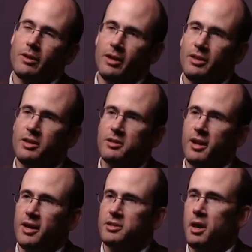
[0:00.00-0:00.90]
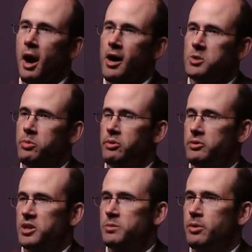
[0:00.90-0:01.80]
in this case, the
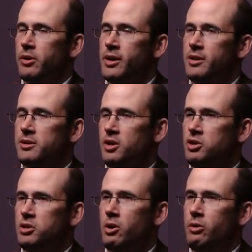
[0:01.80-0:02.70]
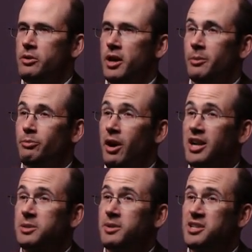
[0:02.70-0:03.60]
hospital's experience has shown that
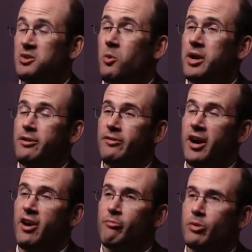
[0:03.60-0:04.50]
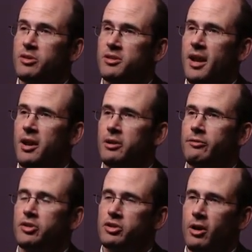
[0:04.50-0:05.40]
approximately 25%
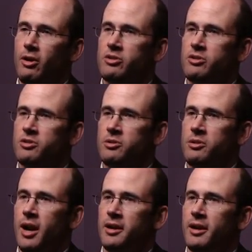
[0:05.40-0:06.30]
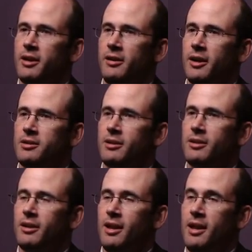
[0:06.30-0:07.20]
of the charges do not get collected.
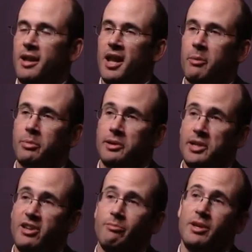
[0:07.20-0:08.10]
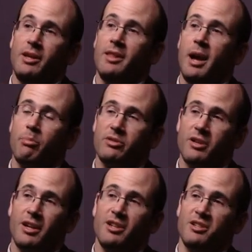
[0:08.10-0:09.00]
And believe me, that
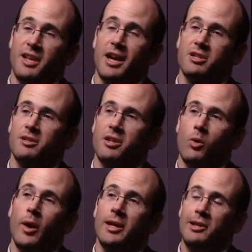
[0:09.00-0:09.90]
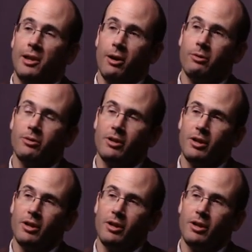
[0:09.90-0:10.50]
percentage is actually quite low.